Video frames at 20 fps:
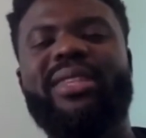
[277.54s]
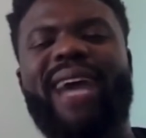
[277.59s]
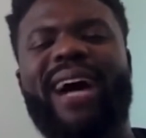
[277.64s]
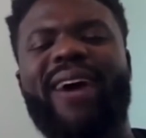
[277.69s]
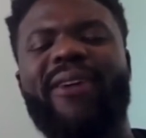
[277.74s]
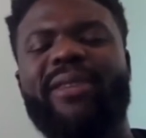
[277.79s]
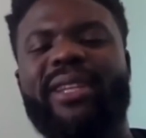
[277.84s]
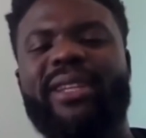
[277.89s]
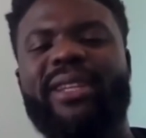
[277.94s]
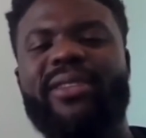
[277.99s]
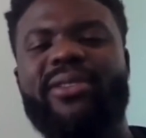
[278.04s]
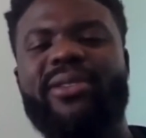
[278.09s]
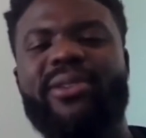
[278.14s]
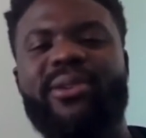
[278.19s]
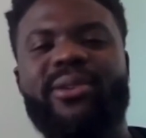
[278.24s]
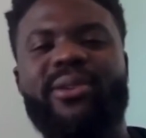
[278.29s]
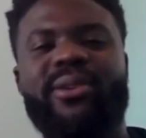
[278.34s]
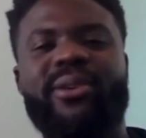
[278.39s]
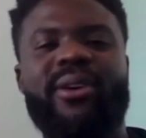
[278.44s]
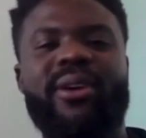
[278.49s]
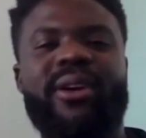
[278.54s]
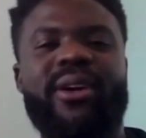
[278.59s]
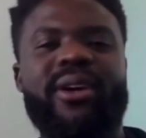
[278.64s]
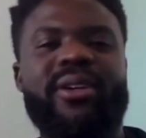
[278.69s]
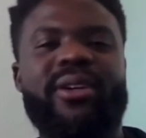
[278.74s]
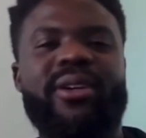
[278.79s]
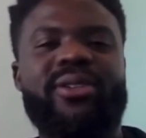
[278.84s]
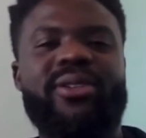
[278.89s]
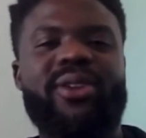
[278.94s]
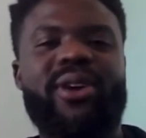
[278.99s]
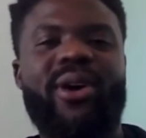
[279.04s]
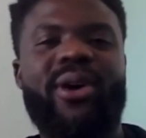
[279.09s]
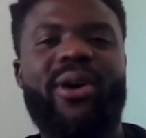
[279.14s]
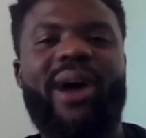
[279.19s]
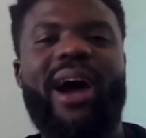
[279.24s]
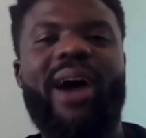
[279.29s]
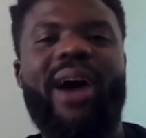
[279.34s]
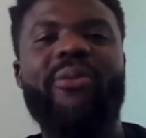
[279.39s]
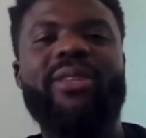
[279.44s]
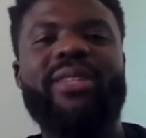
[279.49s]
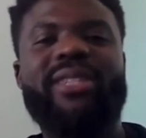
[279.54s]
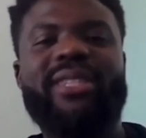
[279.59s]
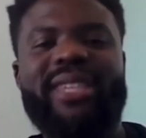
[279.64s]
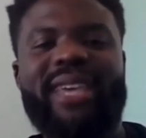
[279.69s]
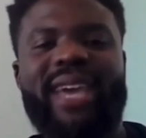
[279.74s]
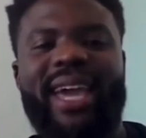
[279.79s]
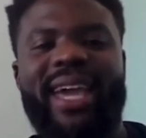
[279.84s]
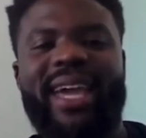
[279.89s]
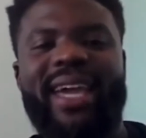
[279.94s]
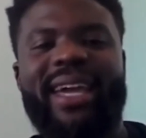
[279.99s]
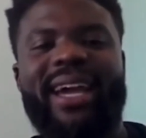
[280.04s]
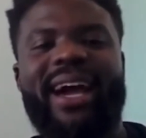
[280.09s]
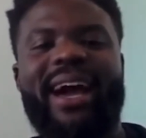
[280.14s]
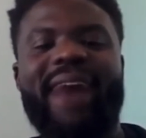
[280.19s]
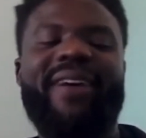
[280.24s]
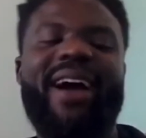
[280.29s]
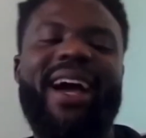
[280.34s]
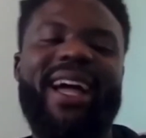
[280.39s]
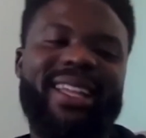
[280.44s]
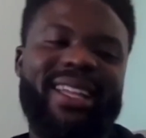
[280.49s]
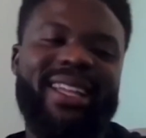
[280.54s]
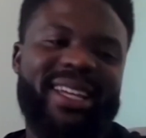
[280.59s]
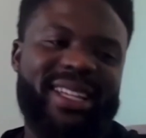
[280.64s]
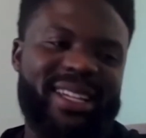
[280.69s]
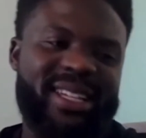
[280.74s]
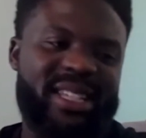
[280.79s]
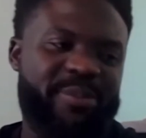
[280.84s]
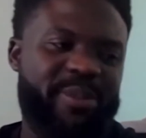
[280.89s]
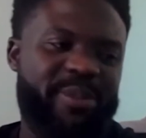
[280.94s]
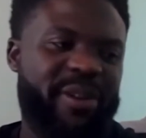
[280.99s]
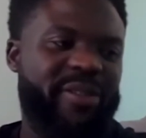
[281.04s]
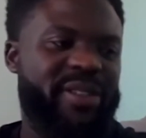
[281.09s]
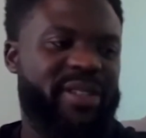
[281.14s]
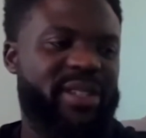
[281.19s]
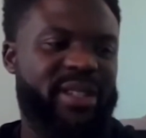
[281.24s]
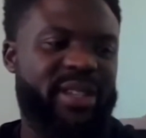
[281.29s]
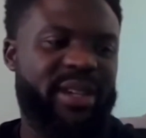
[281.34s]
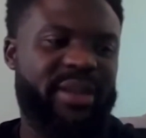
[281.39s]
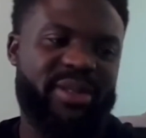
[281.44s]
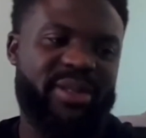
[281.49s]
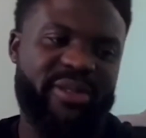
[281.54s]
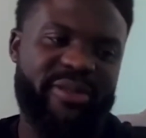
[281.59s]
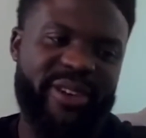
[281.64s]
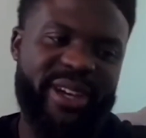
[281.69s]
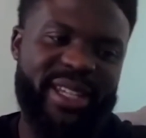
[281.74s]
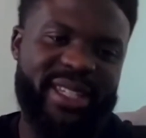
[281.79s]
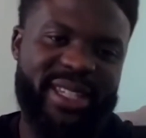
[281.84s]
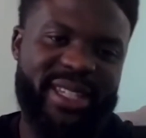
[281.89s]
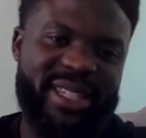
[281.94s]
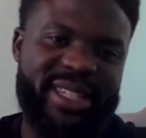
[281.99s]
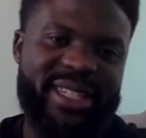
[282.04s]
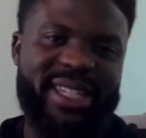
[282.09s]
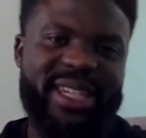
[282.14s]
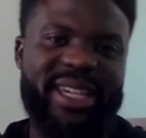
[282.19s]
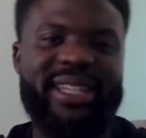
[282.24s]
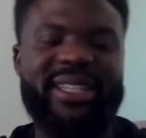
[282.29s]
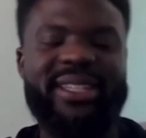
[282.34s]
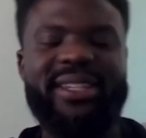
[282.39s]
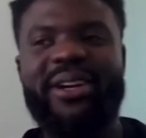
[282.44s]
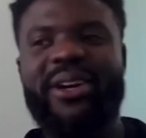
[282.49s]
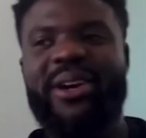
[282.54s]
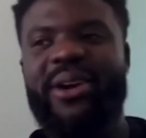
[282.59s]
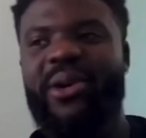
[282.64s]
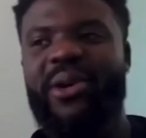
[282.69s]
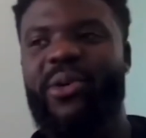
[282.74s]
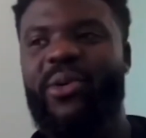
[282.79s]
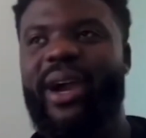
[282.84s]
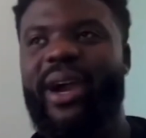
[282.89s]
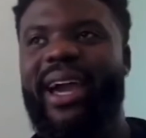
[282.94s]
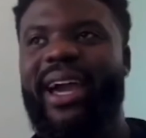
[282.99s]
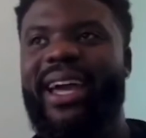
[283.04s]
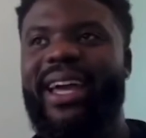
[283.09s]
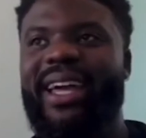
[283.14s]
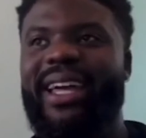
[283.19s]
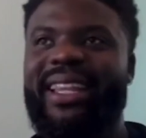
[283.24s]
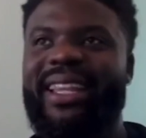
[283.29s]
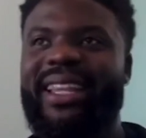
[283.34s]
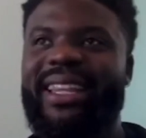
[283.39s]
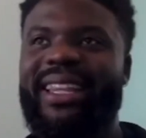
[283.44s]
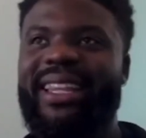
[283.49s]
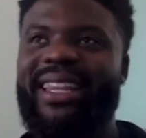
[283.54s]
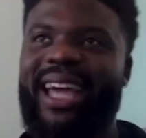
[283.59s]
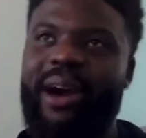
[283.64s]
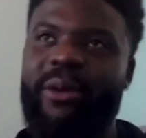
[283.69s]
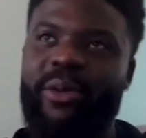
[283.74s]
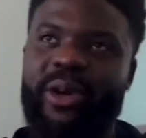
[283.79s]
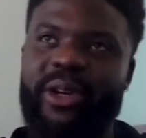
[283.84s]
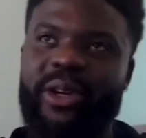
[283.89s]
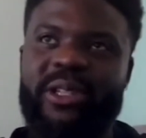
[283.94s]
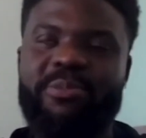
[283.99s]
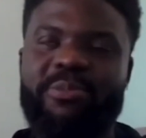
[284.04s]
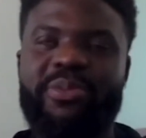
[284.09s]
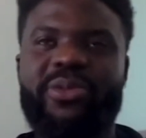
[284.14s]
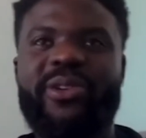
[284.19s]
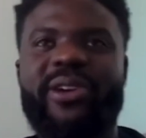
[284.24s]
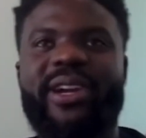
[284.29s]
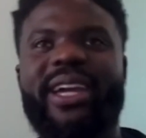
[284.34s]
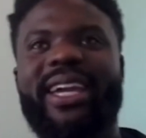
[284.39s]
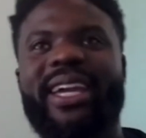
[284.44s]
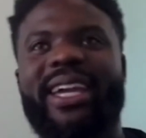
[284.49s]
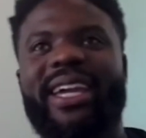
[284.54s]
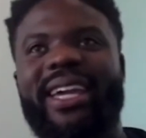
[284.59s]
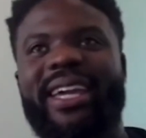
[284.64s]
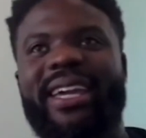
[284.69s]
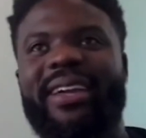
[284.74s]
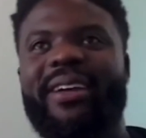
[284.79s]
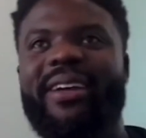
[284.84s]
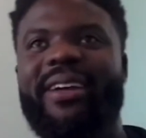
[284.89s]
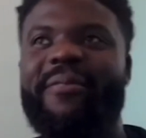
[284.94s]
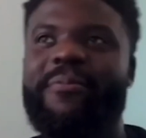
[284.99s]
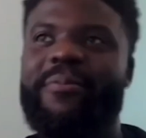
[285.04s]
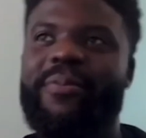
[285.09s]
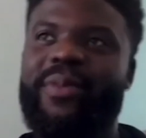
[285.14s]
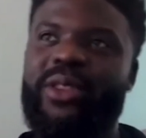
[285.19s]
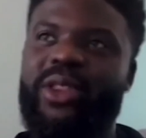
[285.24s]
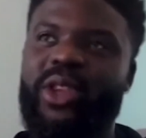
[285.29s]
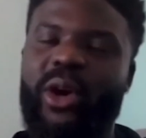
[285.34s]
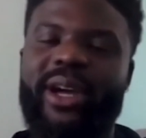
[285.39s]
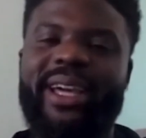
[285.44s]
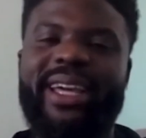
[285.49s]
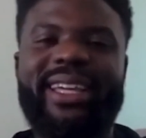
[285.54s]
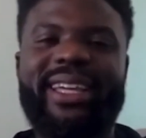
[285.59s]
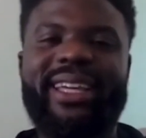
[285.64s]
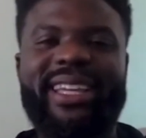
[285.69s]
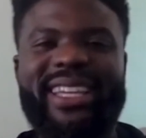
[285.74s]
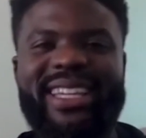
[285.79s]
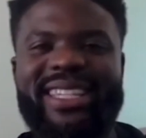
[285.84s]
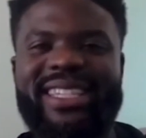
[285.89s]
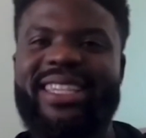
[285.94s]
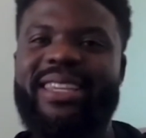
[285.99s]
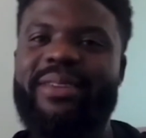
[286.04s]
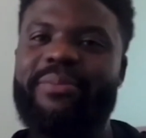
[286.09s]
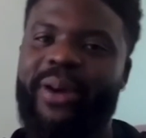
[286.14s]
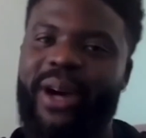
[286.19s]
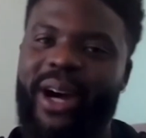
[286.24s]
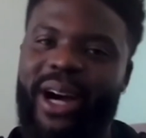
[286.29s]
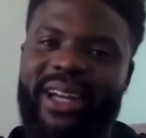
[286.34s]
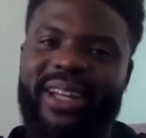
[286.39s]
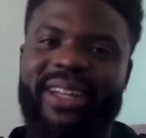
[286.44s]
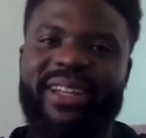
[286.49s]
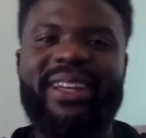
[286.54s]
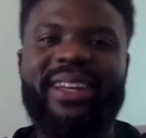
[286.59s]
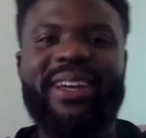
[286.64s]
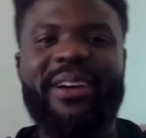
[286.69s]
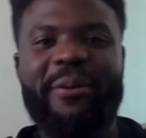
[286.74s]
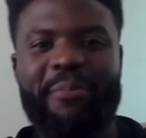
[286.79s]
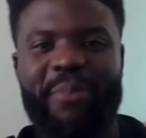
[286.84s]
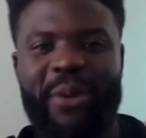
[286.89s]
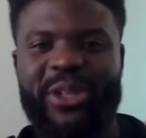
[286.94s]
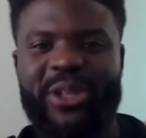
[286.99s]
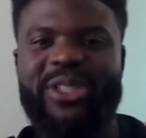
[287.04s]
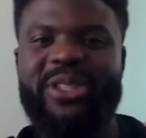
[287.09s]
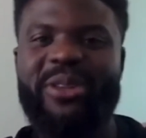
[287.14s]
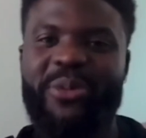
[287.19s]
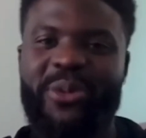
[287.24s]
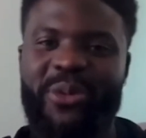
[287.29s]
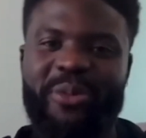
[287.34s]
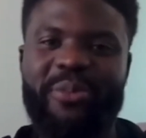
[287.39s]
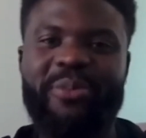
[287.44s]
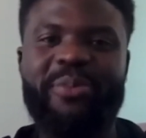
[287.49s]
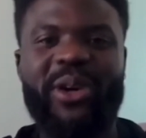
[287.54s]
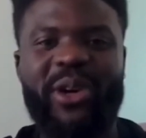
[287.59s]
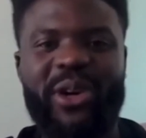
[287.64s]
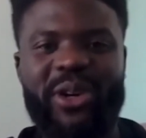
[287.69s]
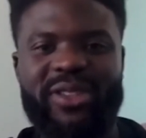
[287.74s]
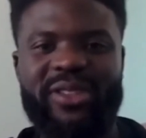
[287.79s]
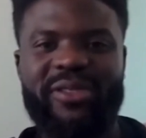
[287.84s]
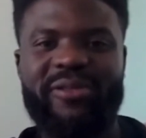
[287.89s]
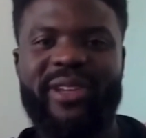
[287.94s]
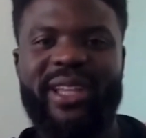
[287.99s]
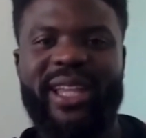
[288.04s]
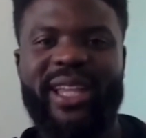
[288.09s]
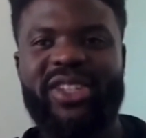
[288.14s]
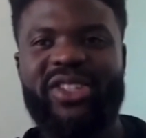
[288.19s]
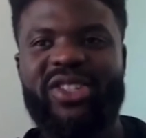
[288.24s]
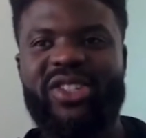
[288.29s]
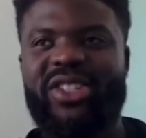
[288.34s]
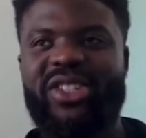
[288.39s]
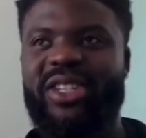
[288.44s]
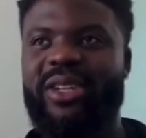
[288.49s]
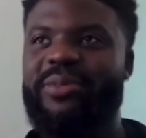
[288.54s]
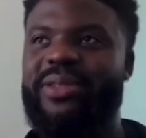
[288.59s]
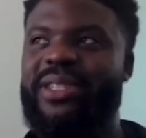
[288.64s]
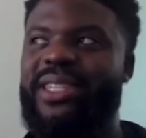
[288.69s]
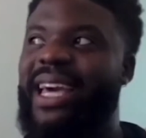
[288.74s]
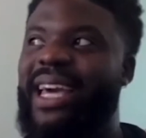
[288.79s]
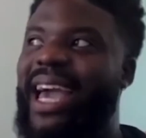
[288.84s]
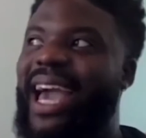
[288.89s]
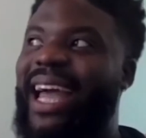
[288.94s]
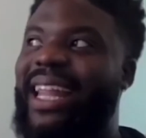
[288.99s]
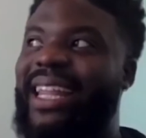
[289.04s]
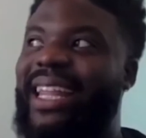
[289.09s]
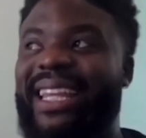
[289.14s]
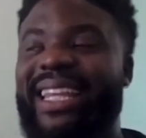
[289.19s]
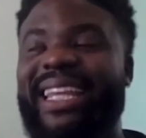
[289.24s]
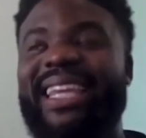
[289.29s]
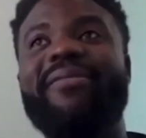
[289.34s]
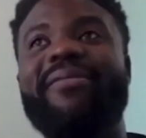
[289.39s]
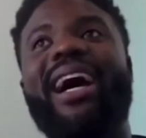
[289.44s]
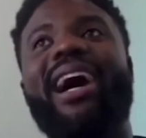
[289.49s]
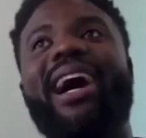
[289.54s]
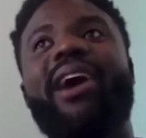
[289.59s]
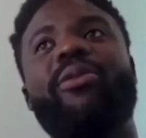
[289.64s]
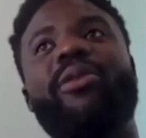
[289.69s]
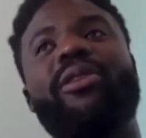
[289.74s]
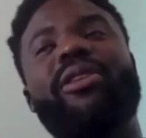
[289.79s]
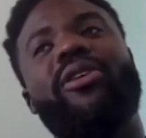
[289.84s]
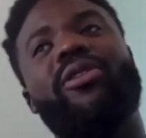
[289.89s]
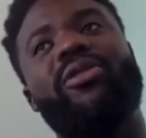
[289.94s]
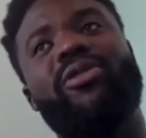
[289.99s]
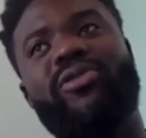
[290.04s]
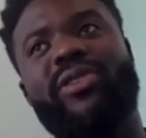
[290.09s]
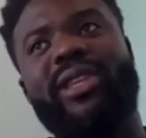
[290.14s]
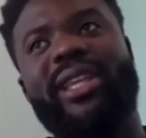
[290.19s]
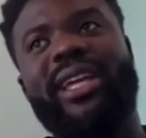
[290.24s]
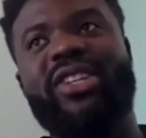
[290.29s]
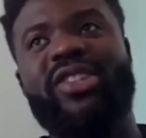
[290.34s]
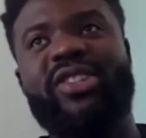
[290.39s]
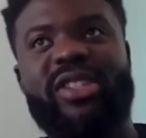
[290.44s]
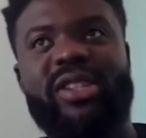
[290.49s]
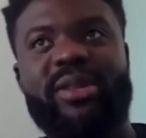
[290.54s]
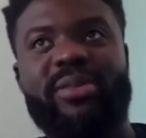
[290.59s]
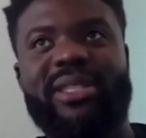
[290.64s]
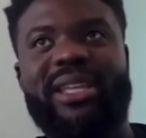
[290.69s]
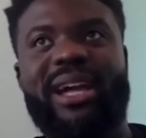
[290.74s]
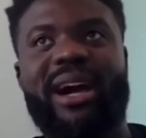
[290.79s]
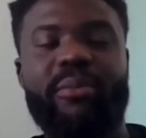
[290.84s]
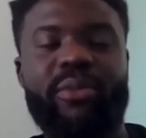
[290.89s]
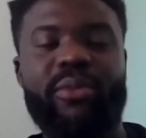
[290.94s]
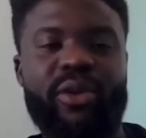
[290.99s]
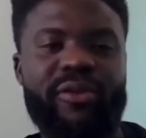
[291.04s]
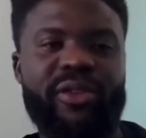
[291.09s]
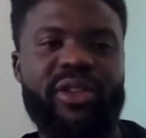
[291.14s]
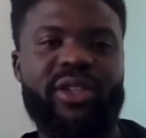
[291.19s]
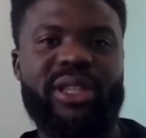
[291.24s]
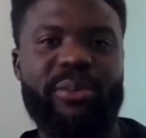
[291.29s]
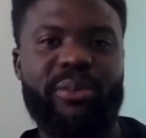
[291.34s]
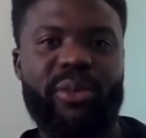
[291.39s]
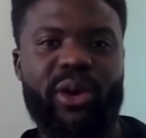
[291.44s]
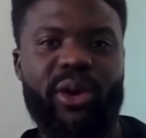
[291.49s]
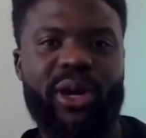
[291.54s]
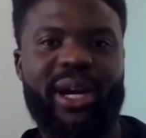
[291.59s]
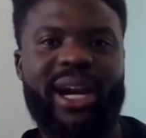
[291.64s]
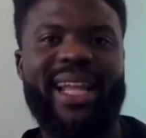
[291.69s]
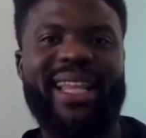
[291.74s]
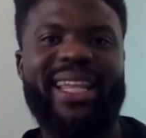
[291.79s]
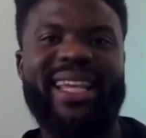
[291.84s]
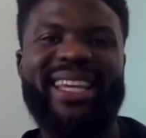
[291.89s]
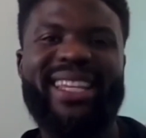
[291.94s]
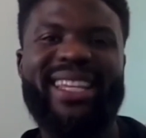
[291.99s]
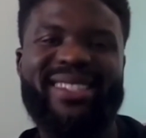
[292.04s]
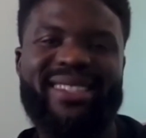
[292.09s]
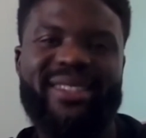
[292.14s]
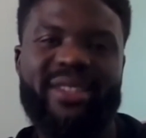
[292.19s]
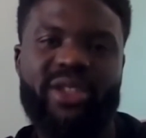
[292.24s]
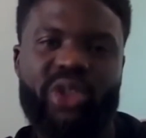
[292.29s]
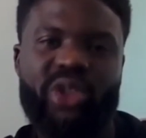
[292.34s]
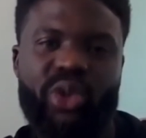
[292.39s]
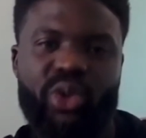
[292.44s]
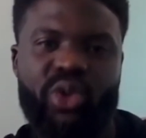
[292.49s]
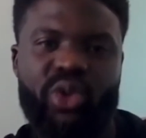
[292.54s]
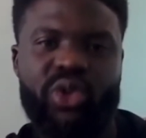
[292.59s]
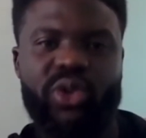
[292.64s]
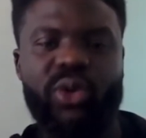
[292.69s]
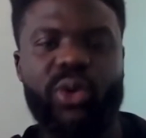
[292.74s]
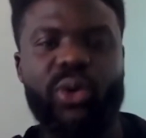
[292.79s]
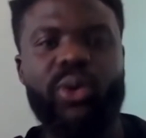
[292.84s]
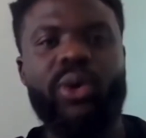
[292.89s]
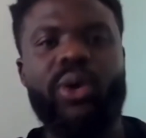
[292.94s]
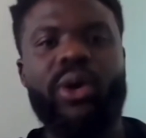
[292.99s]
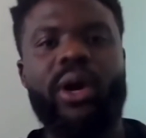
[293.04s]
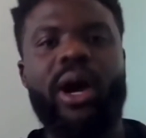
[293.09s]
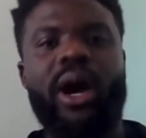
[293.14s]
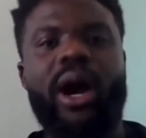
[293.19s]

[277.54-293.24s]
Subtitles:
dialed into. So I would say I've had an experience in terms of raising seed where that was pretty, not easy, but possible because of relationships. And then even now with those relationships, now moving to the more kind of institutional